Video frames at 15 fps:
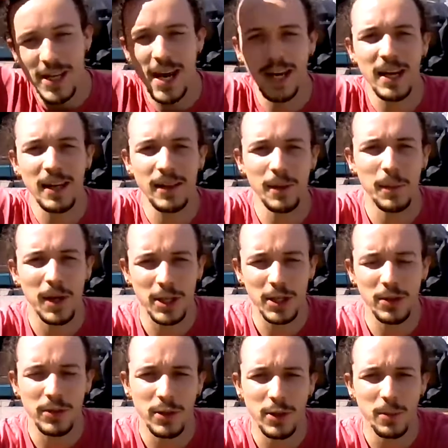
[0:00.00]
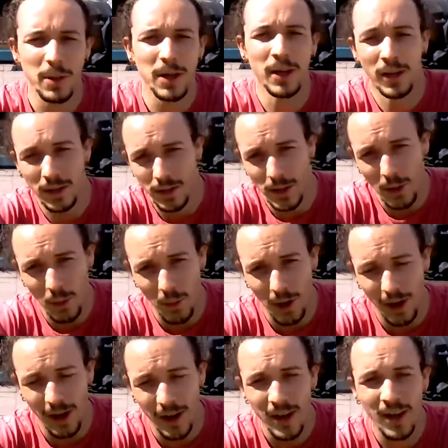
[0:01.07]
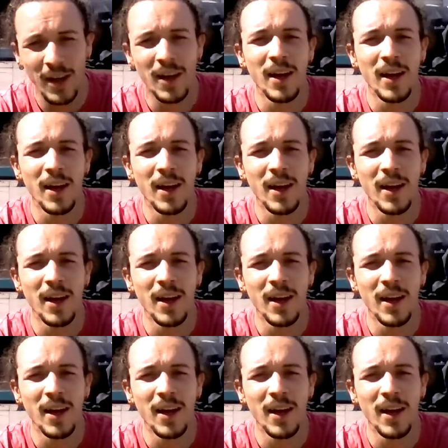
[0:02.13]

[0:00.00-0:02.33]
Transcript: taking them on YouTube, don't worry.